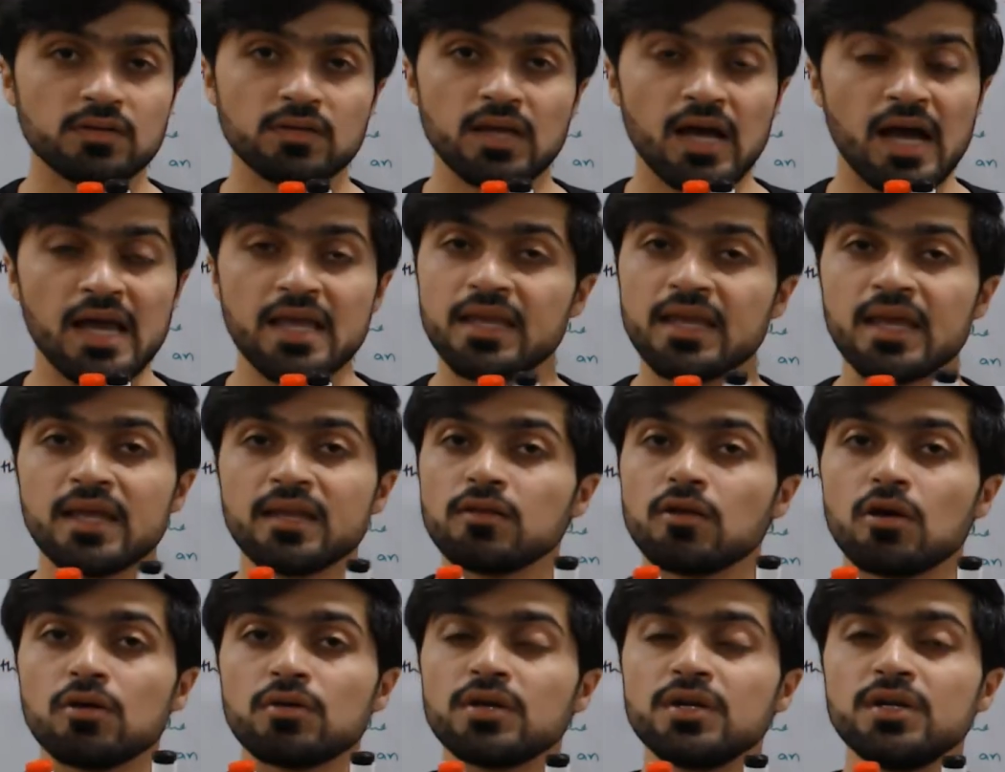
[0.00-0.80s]
I
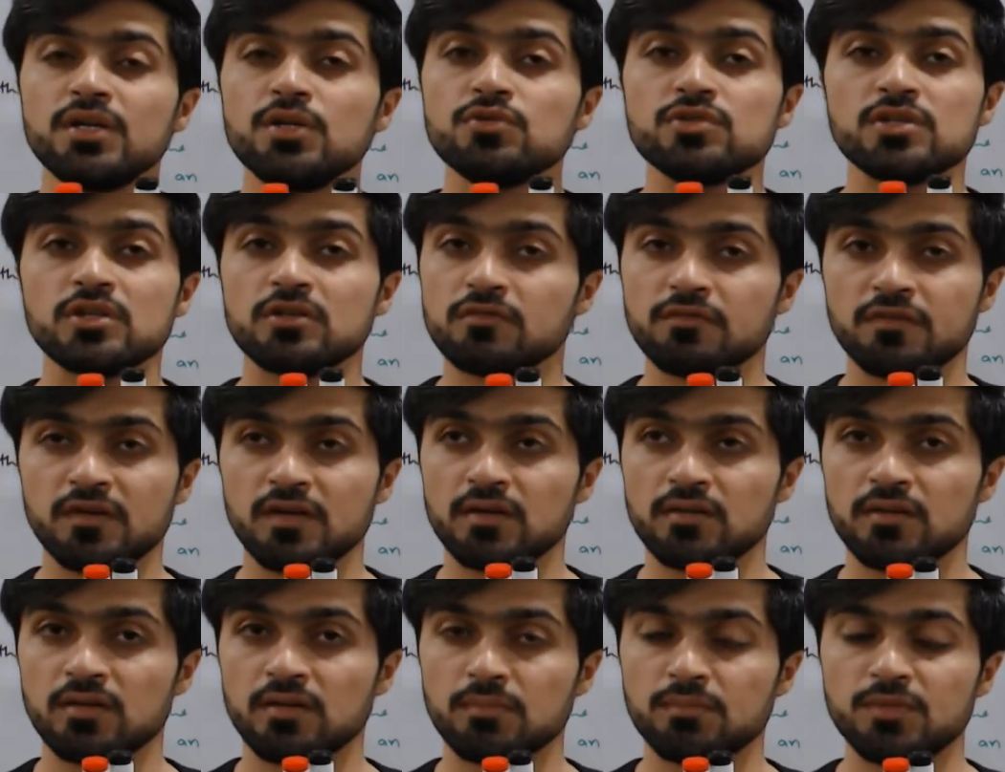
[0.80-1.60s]
cannot reduce it
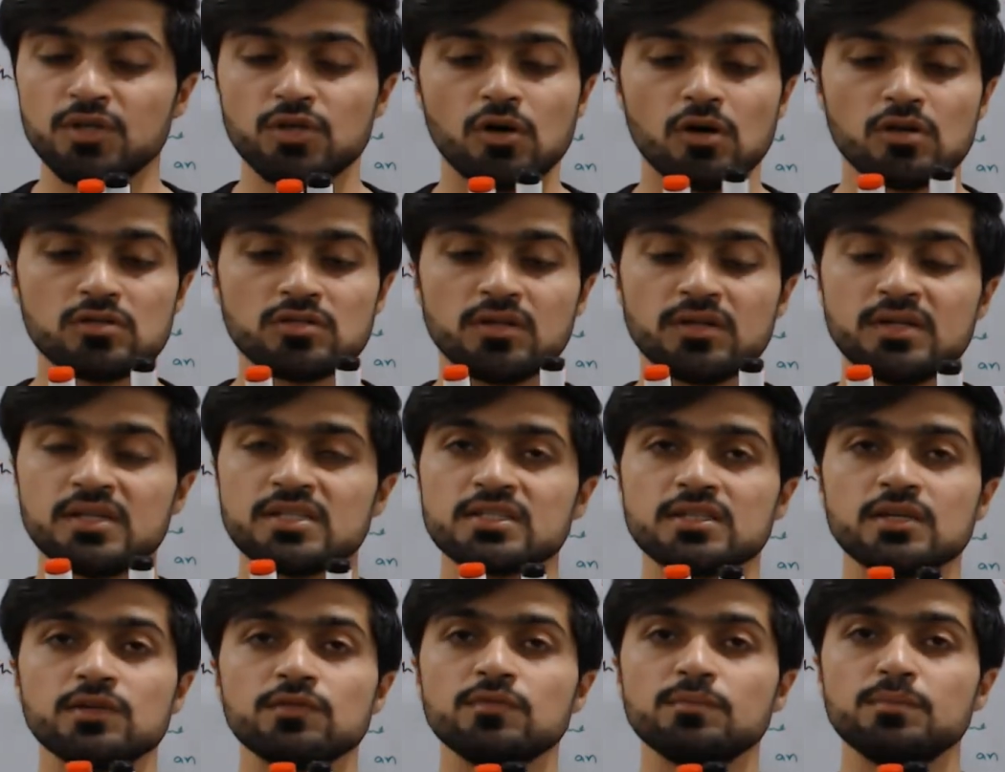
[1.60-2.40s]
further because the
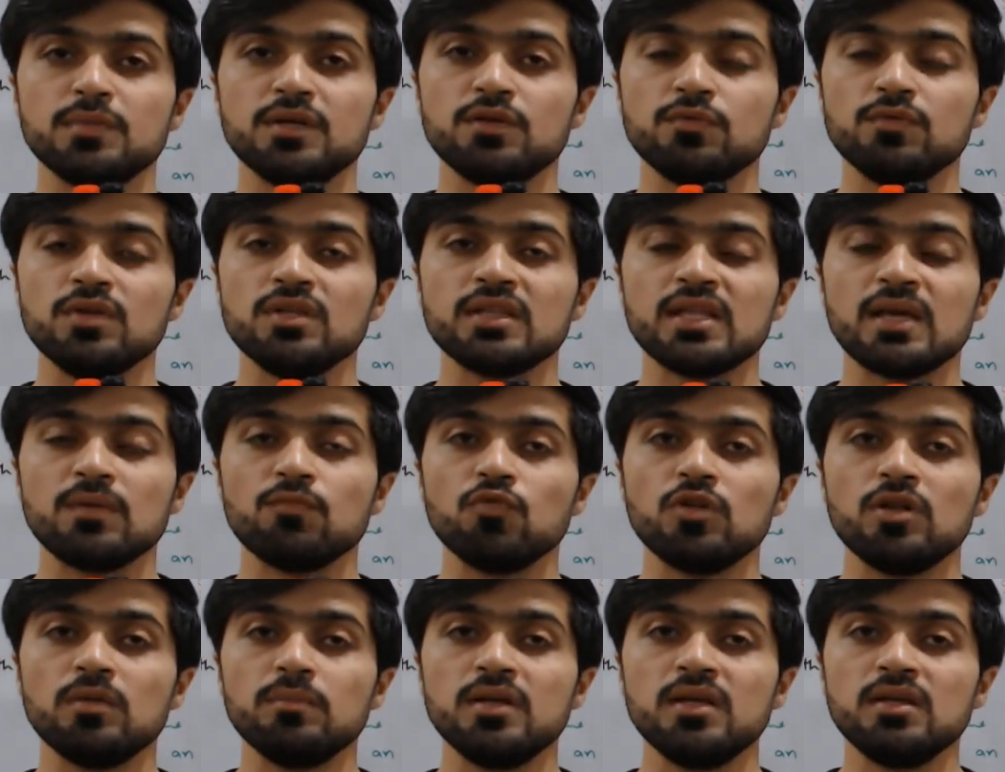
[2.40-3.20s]
distance between them
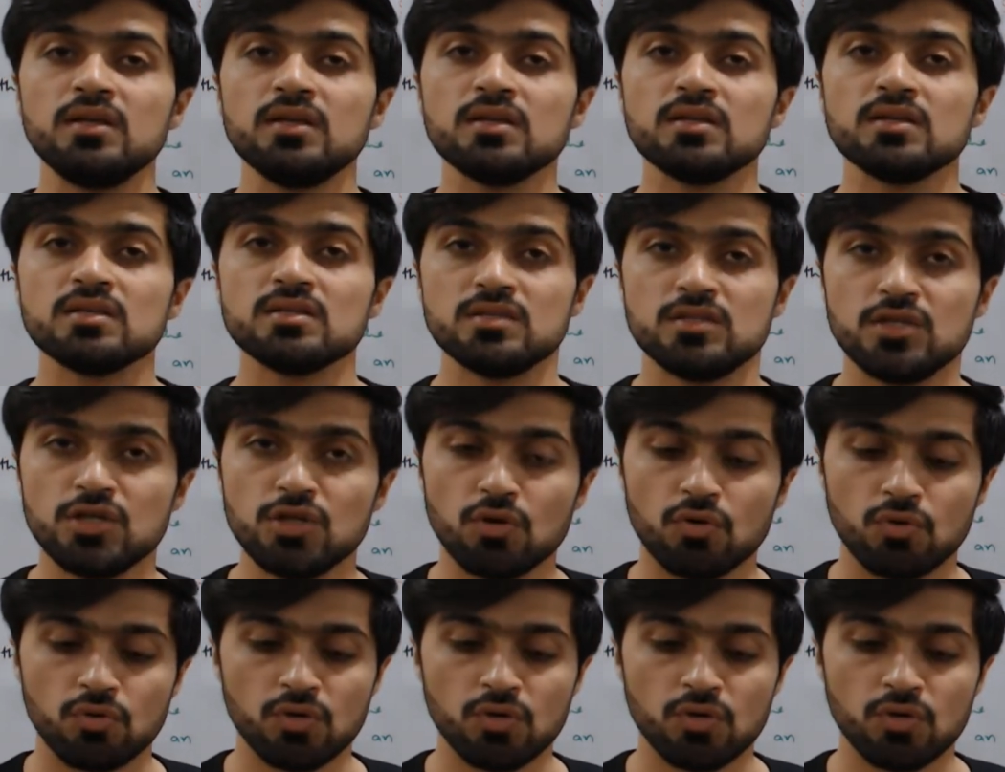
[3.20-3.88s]
will be 0.